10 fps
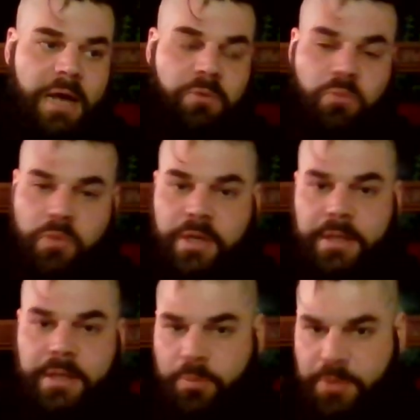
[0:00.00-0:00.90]
I
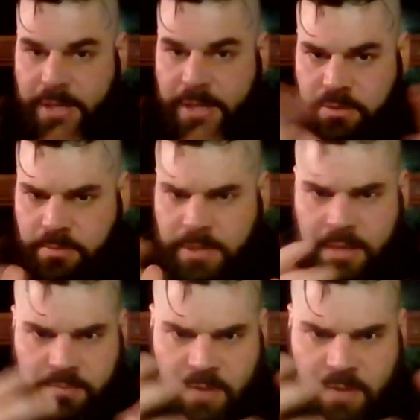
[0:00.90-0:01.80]
really hope you guys are
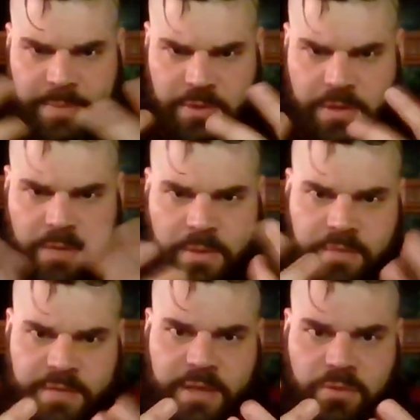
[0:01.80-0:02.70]
kind of wrapping your head
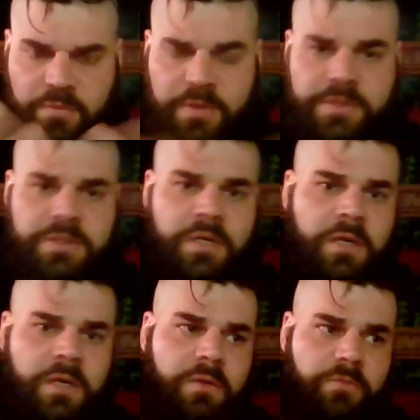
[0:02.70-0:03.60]
around the value of this.
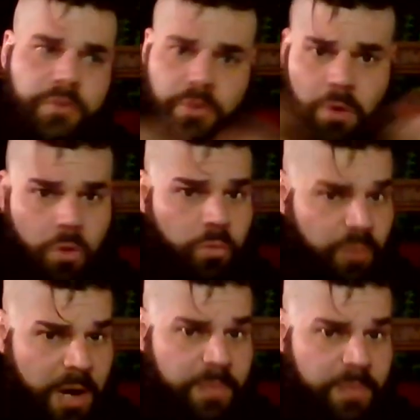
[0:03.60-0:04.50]
For your
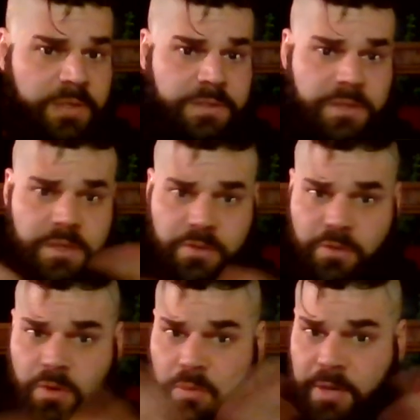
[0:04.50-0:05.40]
own properties and
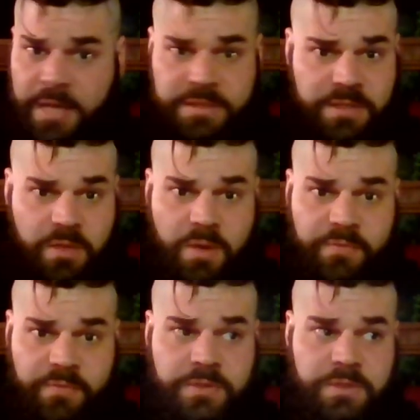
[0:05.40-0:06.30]
your own SEO
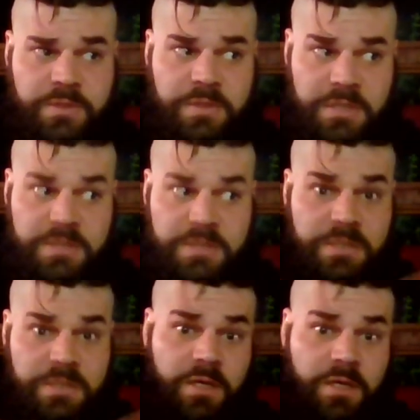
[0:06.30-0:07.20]
efforts, these
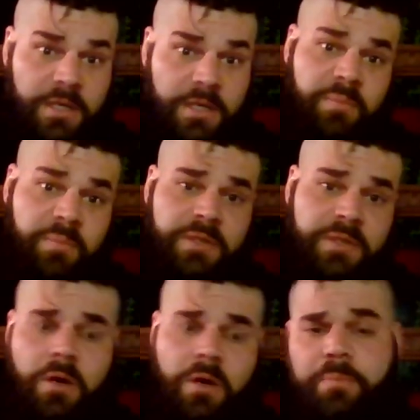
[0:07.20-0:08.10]
CTR
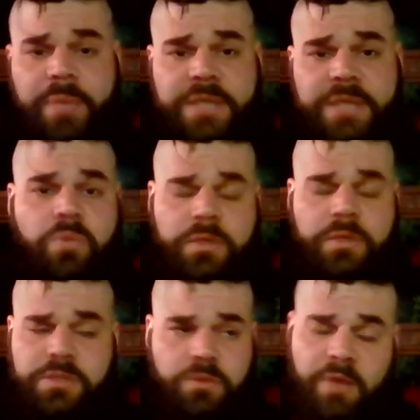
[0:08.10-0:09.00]
campaigns are the best
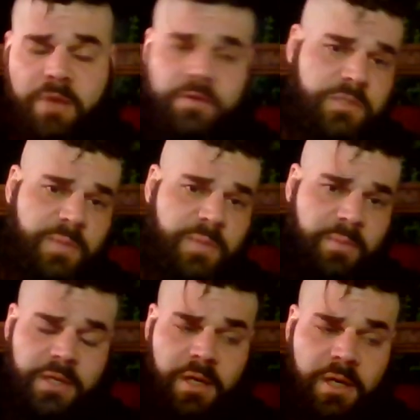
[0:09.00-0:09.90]
ones you are ever going to spend
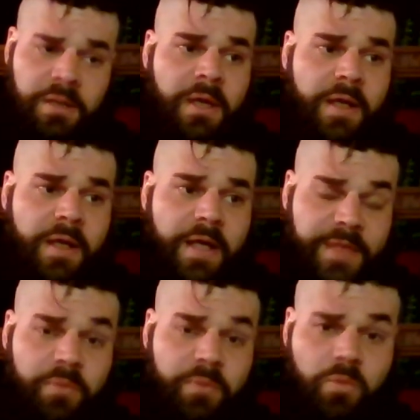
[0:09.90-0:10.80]
money on,
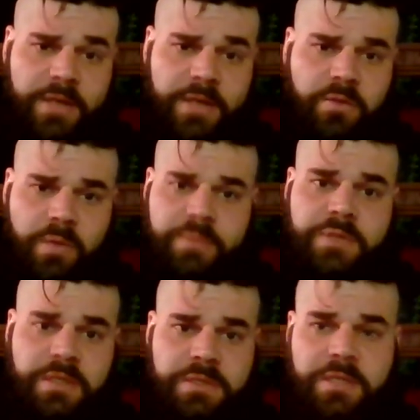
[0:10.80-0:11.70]
and they will rank your
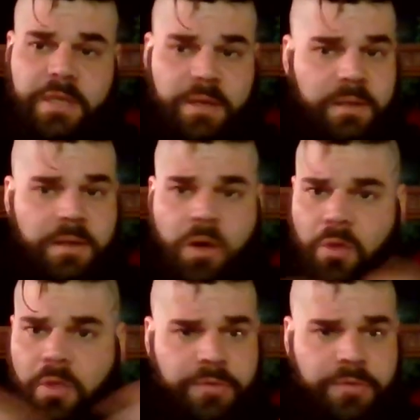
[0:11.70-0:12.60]
websites. And
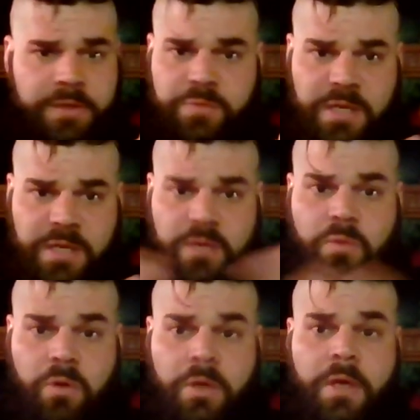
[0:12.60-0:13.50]
all other things being
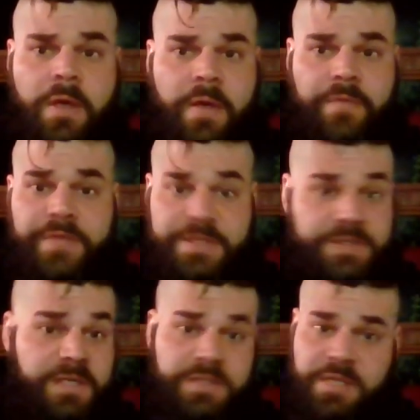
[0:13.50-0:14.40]
equal, these
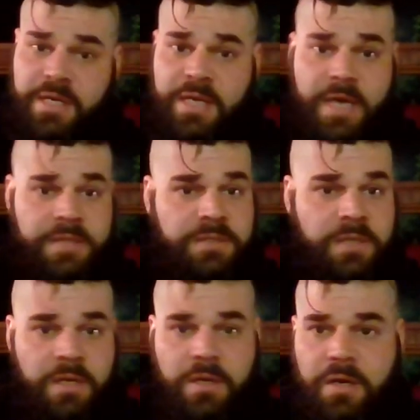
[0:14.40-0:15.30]
things kick ass.
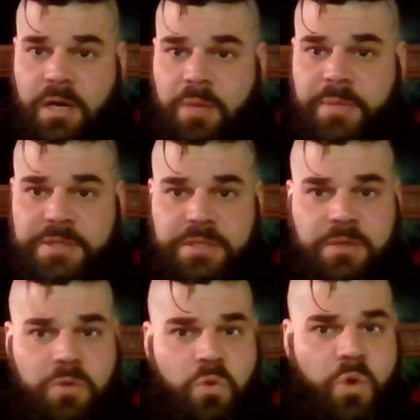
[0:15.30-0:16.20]
It's a
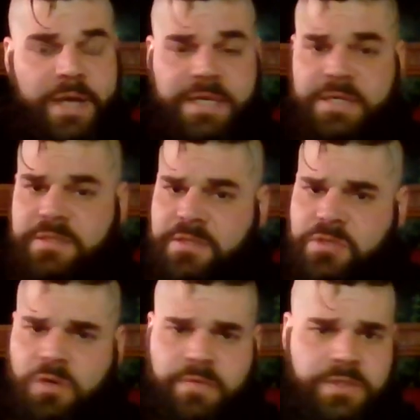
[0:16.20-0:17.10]
quick, easy
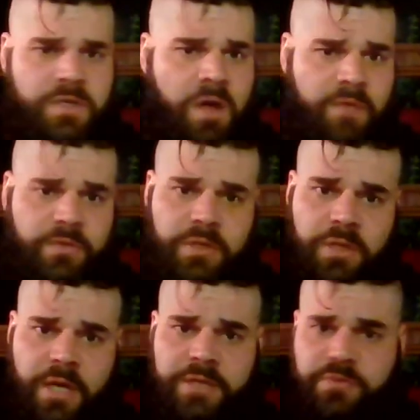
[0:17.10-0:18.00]
service to offer to
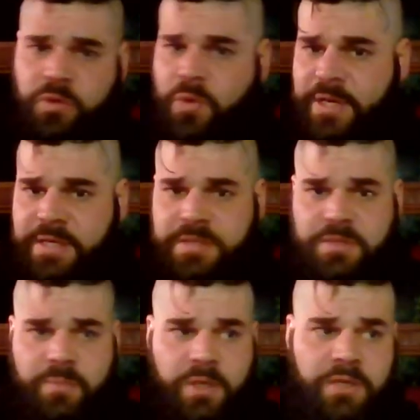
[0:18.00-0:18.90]
clients for quick,
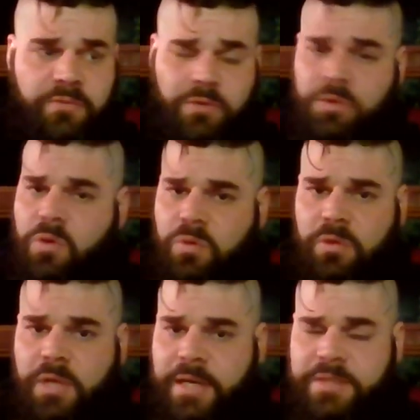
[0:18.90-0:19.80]
easy money for local
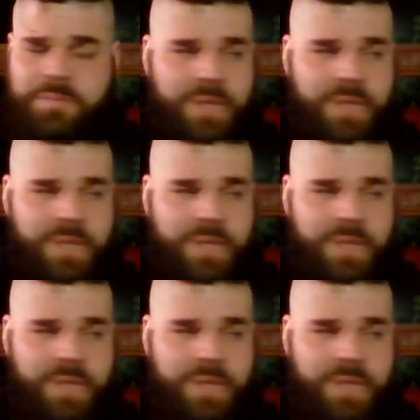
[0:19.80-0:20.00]
clients.